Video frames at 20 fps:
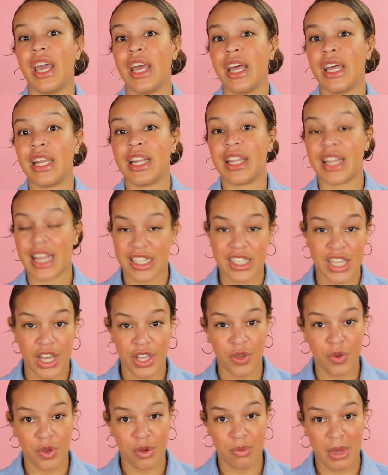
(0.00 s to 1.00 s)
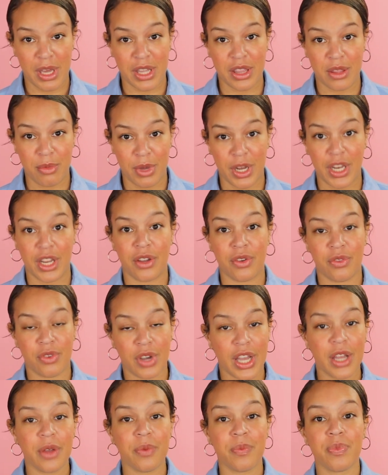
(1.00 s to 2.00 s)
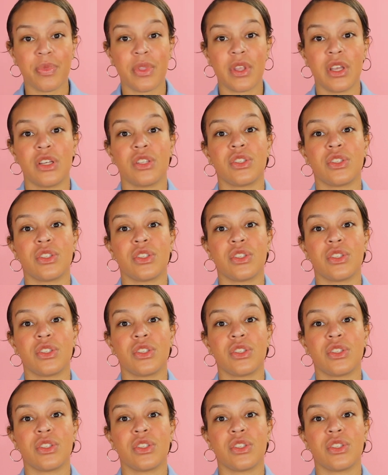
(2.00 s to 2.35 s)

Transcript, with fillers: and that's how you would make the money, right?